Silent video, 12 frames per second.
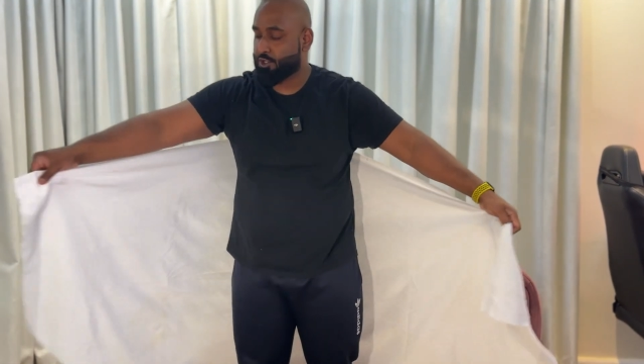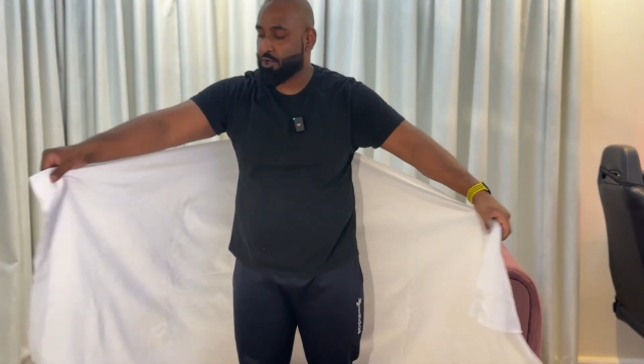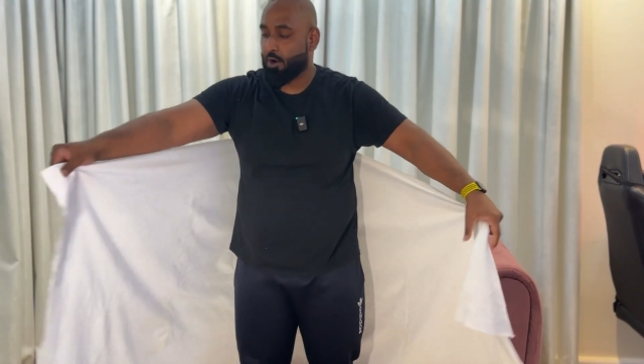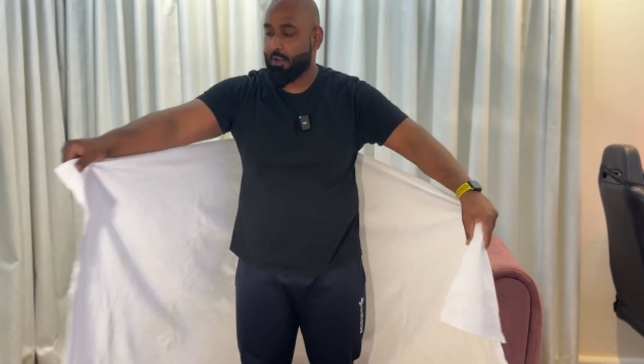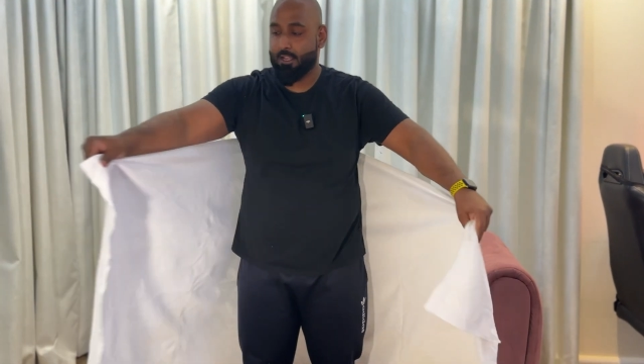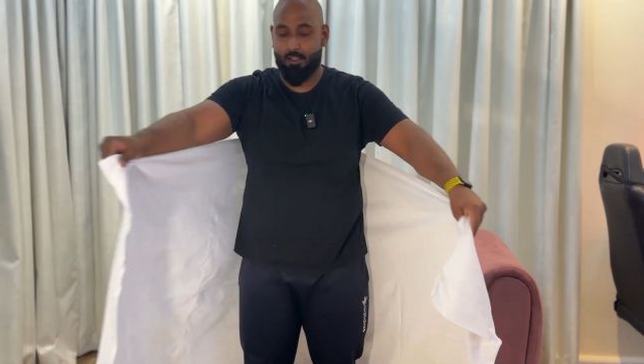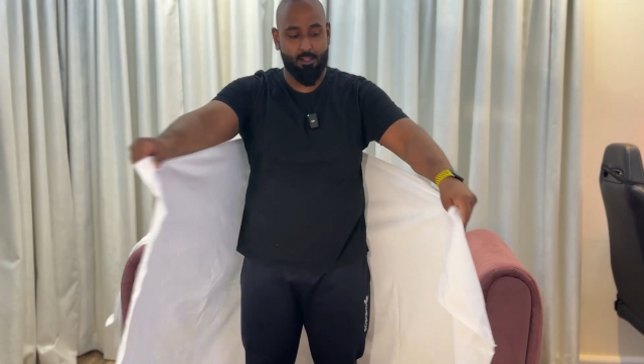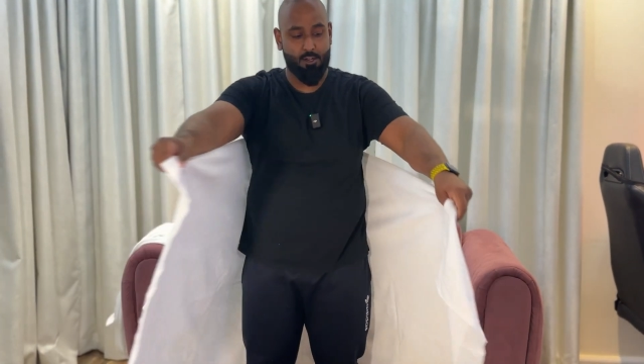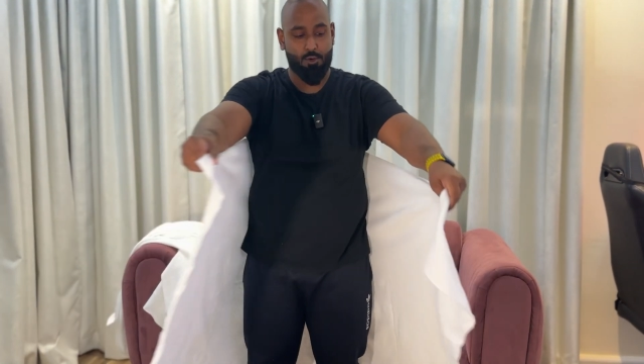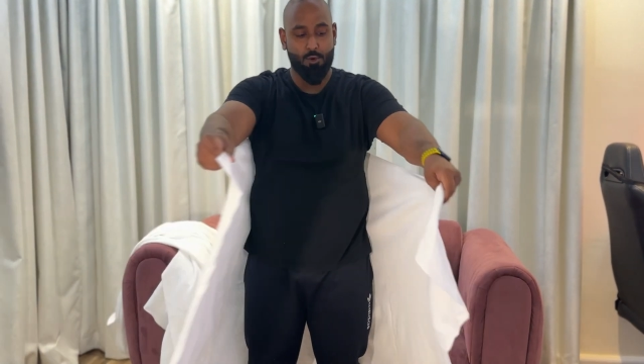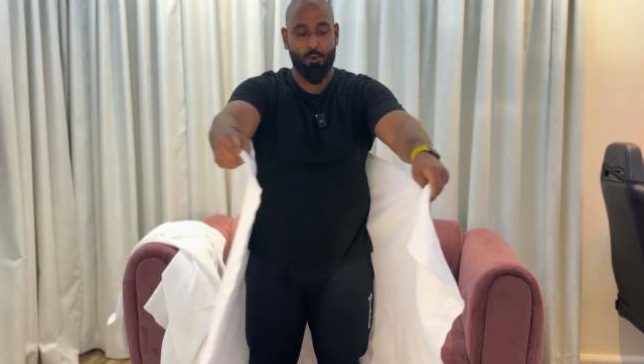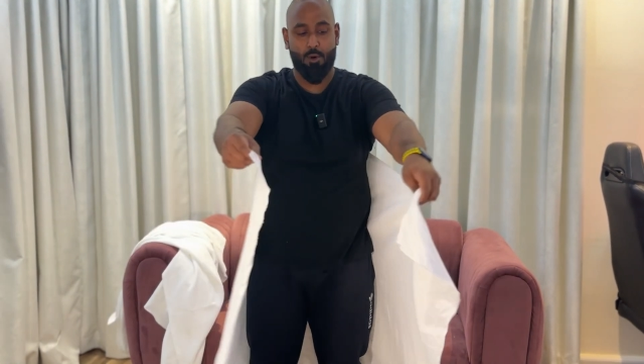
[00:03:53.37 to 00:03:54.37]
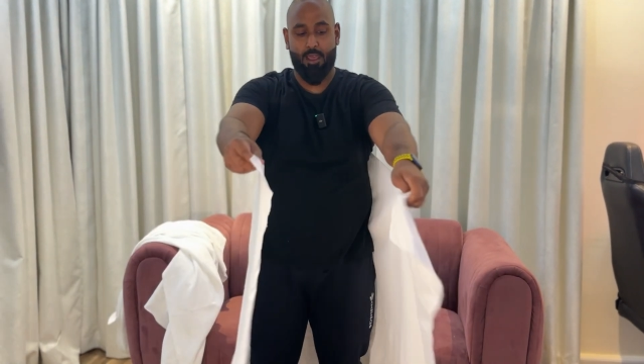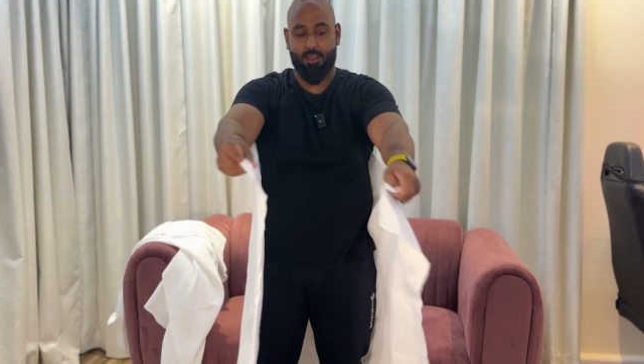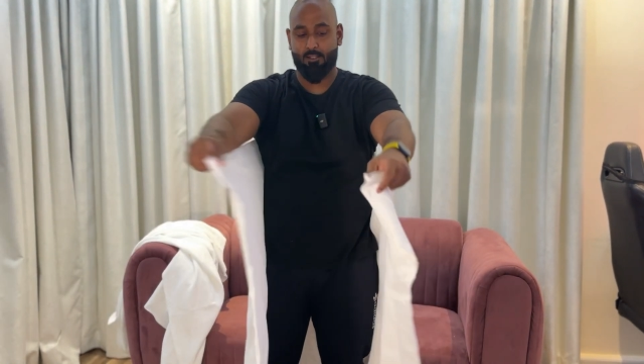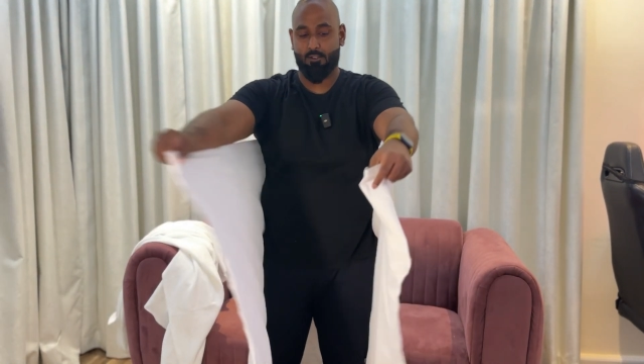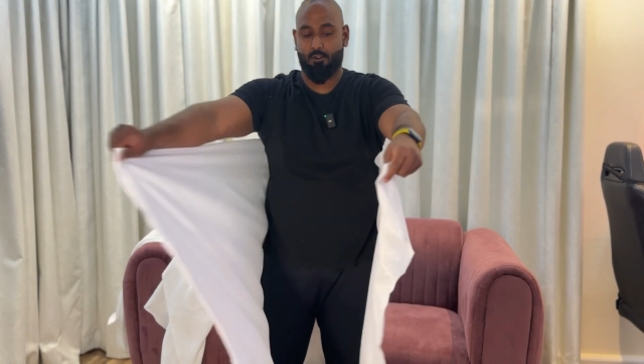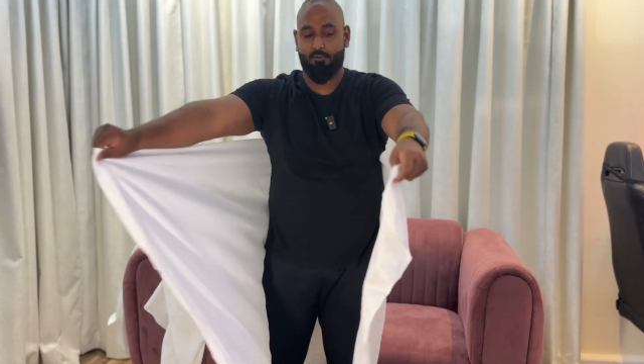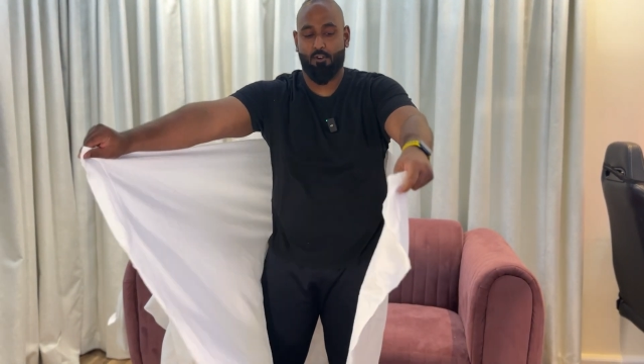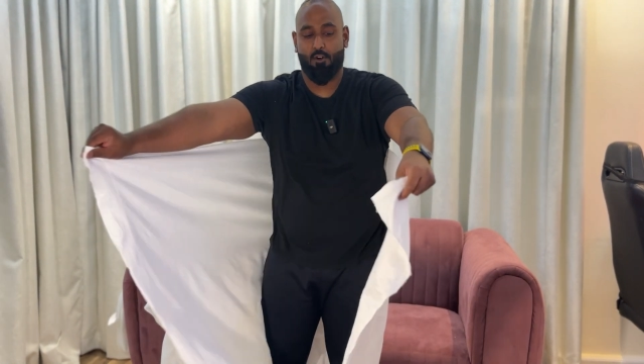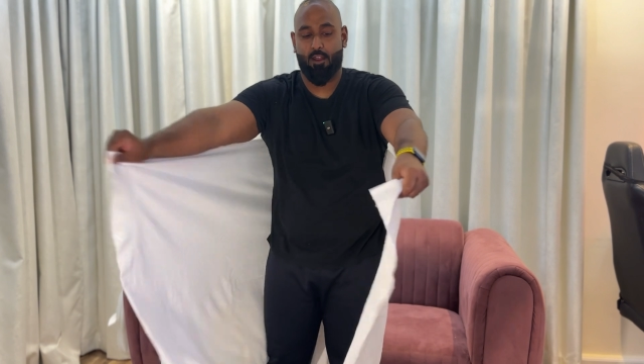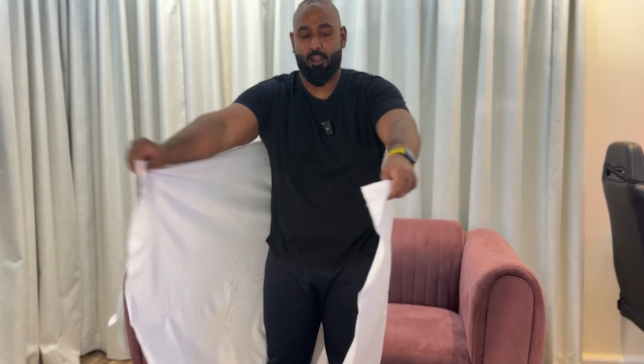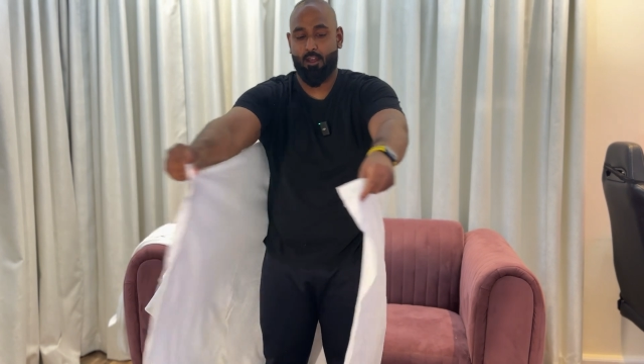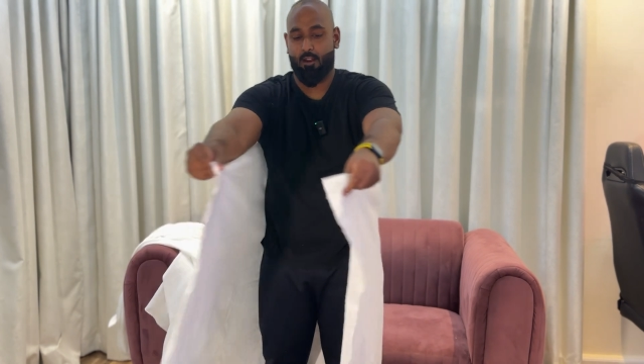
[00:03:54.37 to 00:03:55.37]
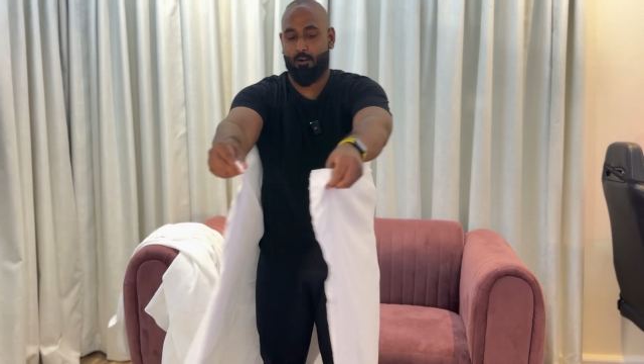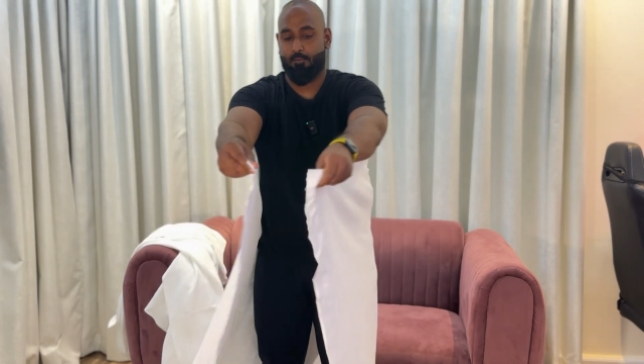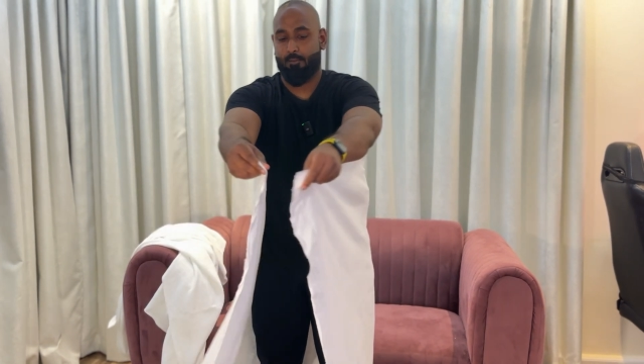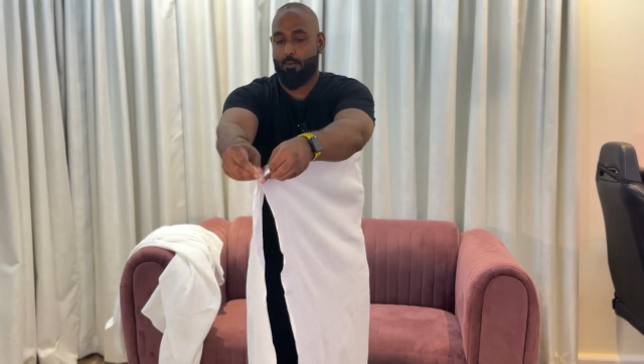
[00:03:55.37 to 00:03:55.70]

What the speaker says: join the 2 ends of your ihram.